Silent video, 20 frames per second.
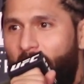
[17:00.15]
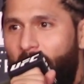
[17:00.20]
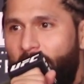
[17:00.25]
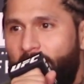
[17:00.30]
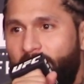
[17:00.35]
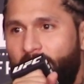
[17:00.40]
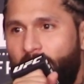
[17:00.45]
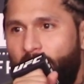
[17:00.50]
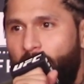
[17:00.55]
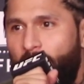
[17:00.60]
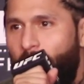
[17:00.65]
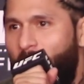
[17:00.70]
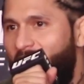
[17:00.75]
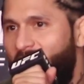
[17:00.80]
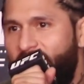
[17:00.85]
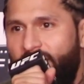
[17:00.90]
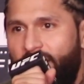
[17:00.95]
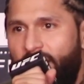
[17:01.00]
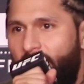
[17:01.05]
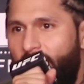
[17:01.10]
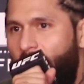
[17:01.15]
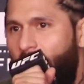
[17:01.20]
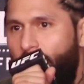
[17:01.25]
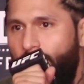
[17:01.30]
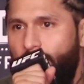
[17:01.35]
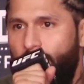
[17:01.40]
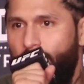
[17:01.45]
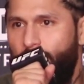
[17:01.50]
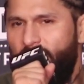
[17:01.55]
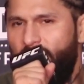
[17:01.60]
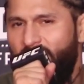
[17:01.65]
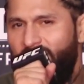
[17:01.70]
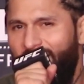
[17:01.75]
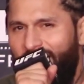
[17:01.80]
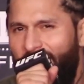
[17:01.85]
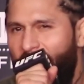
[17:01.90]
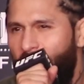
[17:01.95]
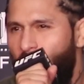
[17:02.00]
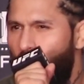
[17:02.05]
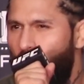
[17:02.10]
he's under my skin because
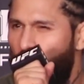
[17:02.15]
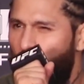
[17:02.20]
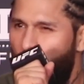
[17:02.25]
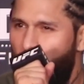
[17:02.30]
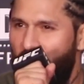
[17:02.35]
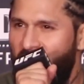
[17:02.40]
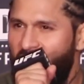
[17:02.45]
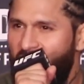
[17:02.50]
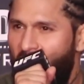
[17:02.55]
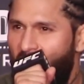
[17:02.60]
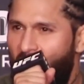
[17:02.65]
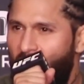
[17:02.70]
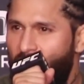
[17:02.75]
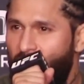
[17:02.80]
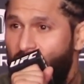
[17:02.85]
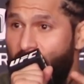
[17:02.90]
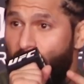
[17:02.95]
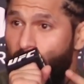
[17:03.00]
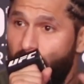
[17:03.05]
I didn't go to a press conference.